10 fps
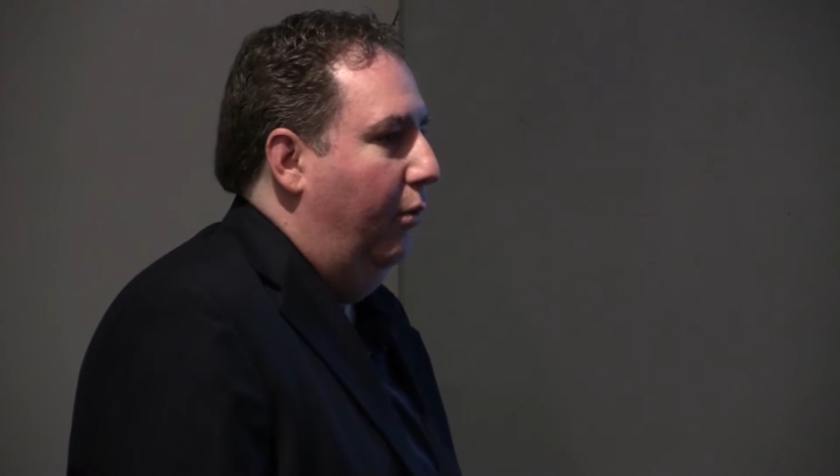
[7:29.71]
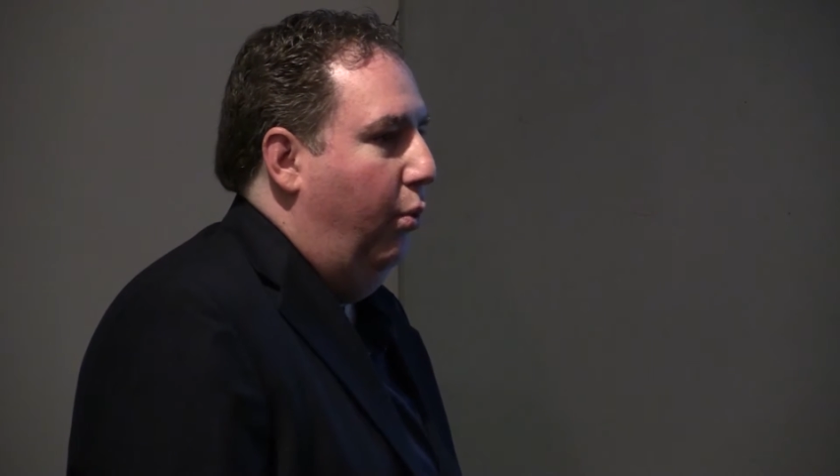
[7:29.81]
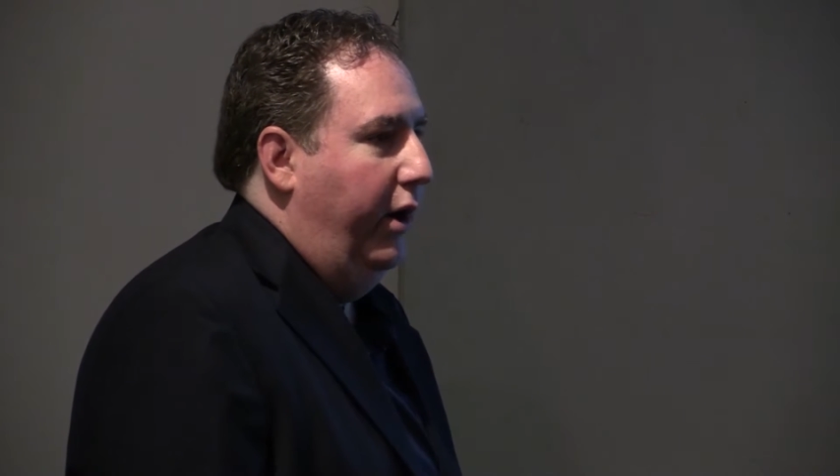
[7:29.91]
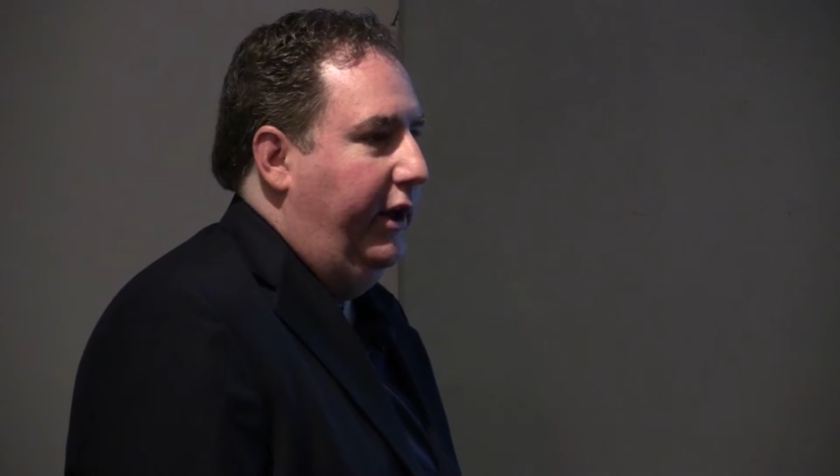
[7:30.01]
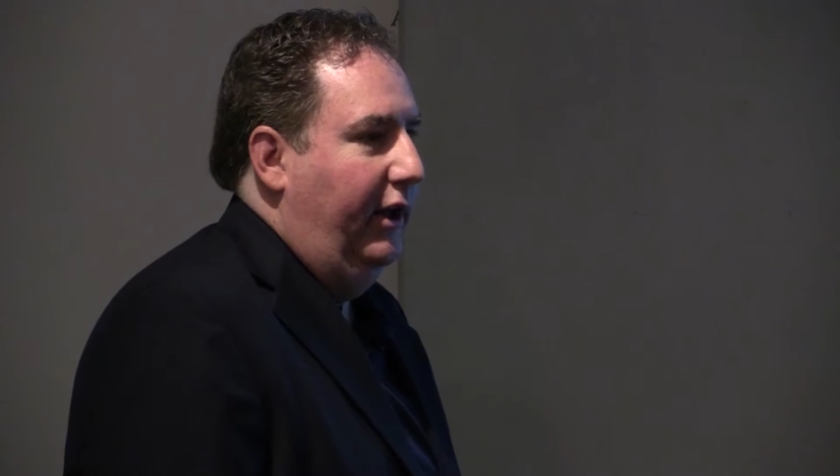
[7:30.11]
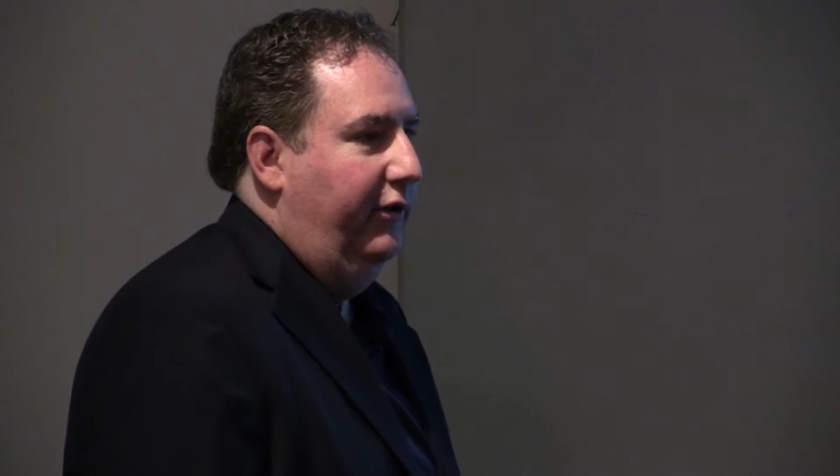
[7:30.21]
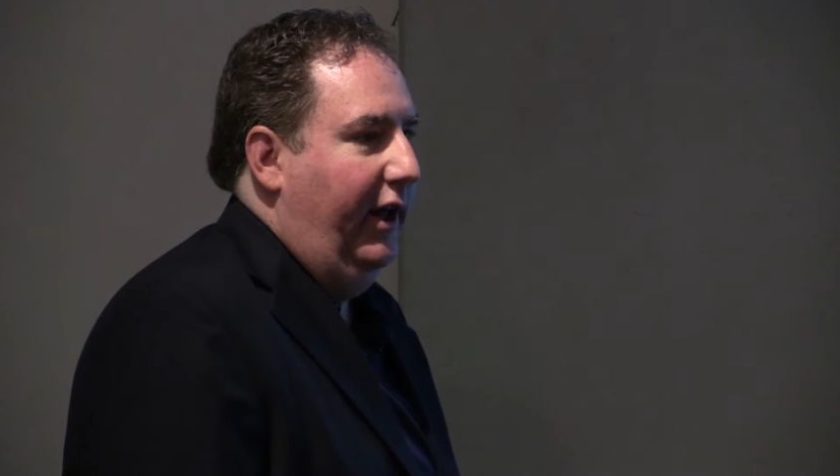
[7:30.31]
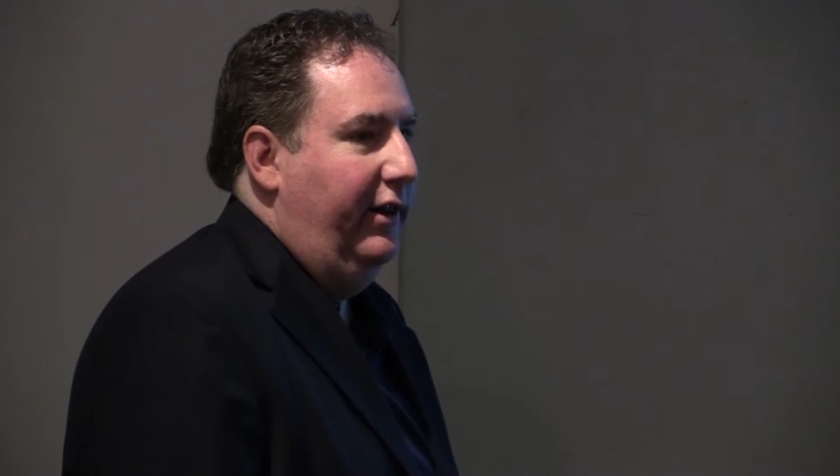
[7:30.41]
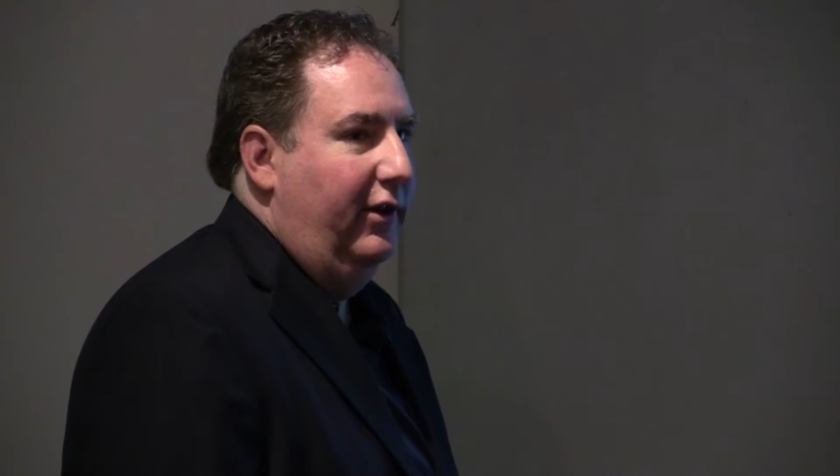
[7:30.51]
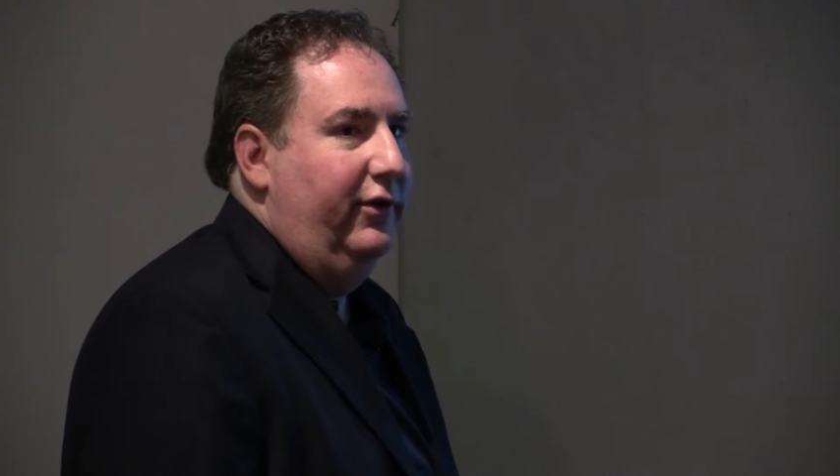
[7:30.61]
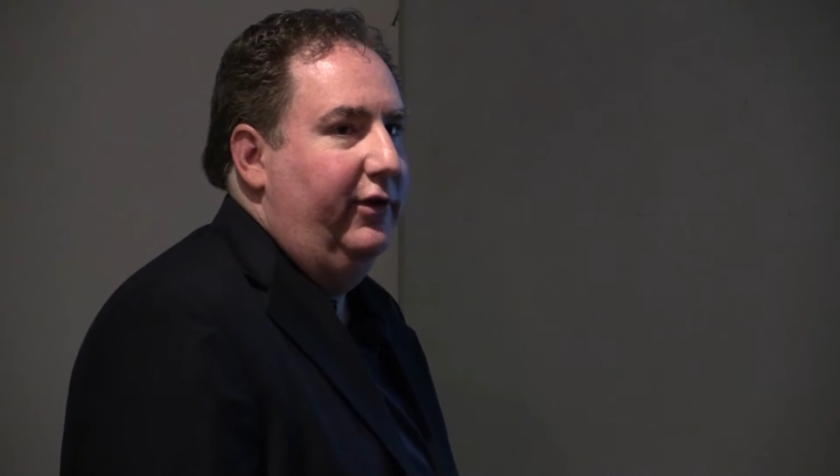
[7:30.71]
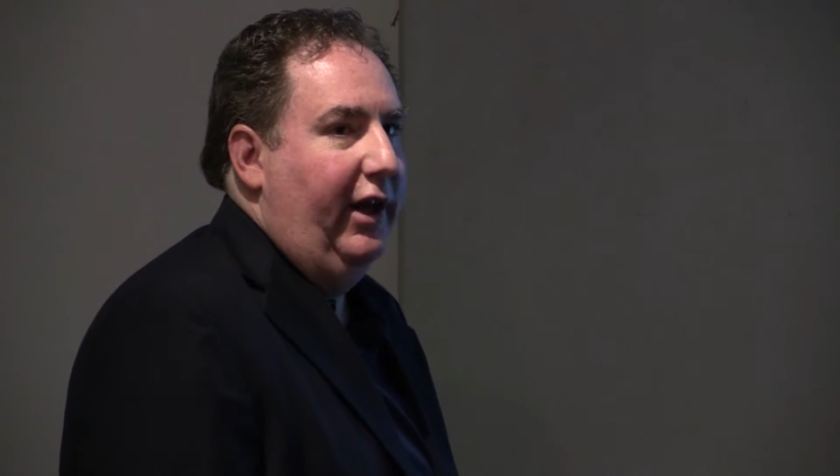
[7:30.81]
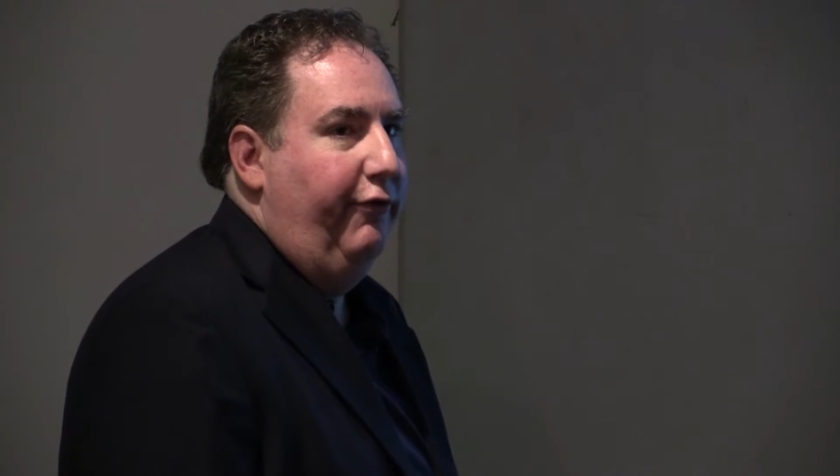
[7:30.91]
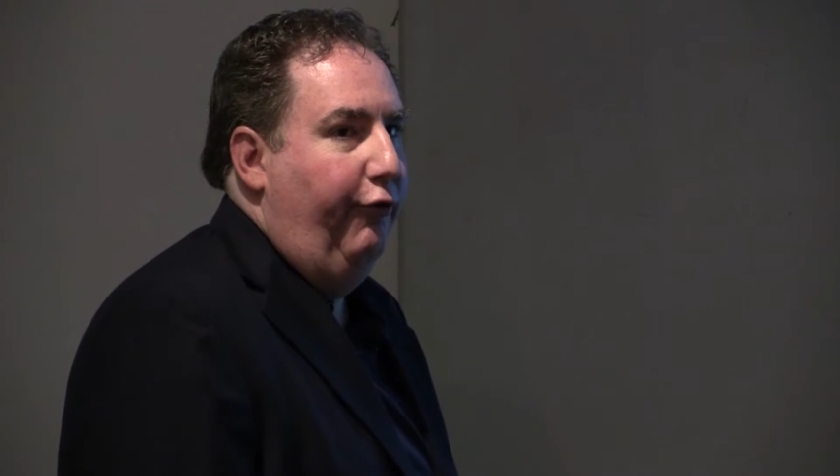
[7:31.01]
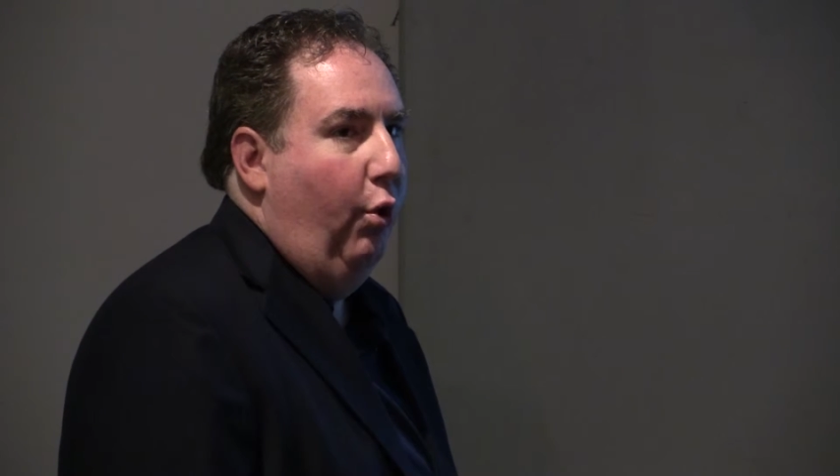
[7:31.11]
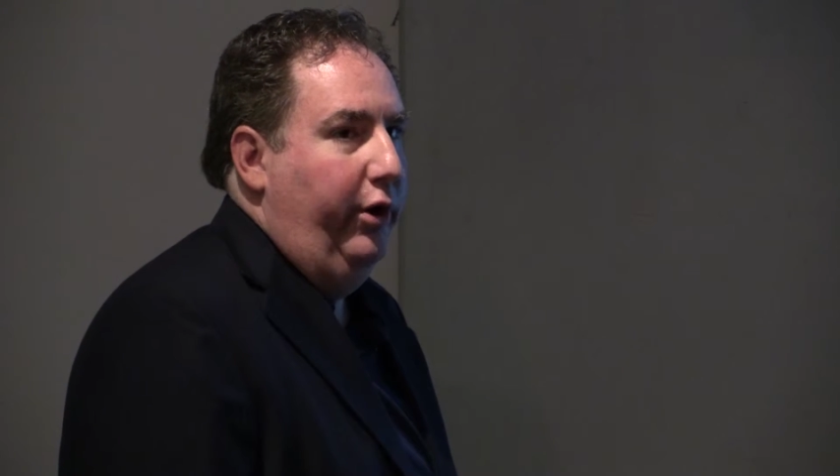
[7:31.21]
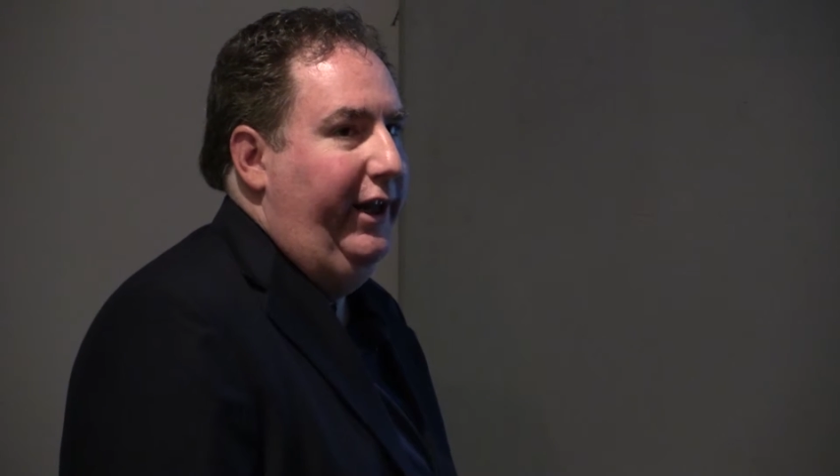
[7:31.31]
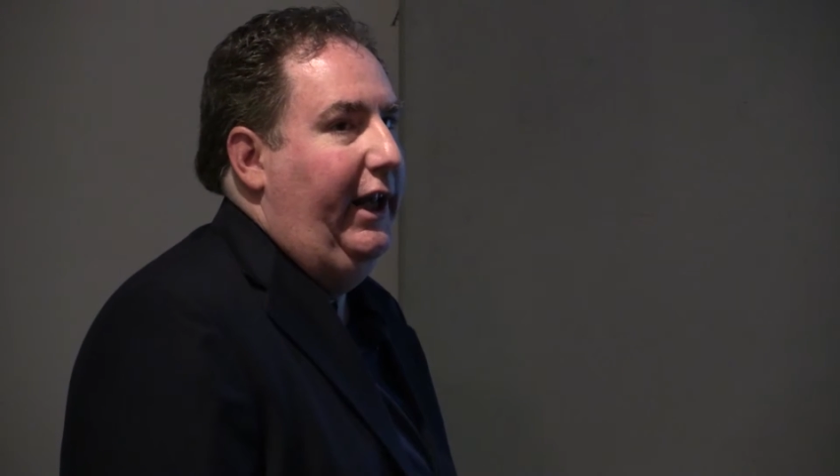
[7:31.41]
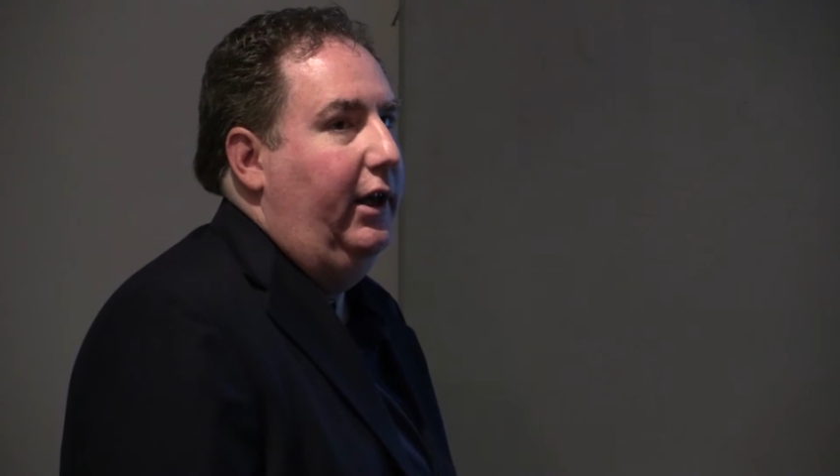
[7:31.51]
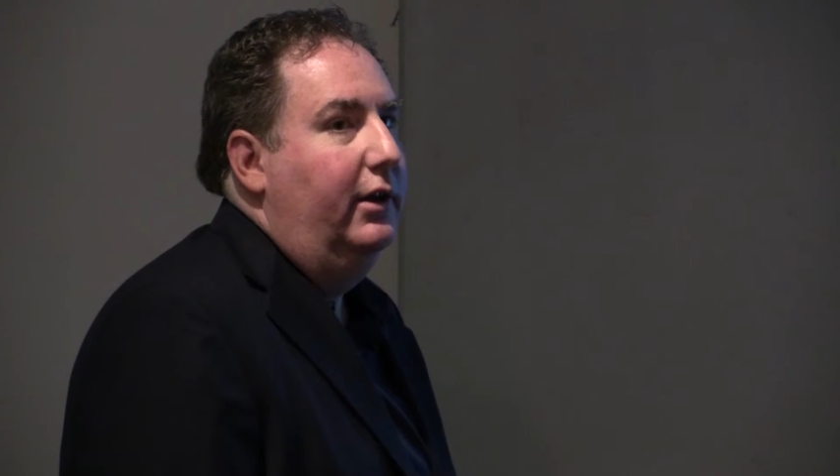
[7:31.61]
one kid said, "This is like
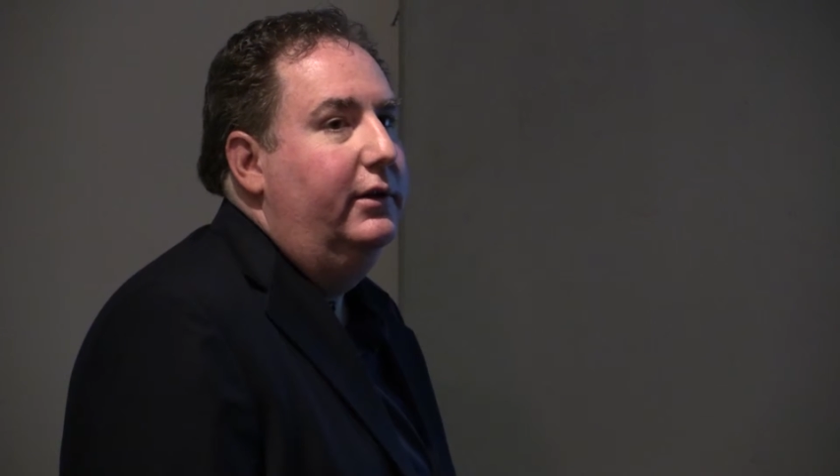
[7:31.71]
4D,"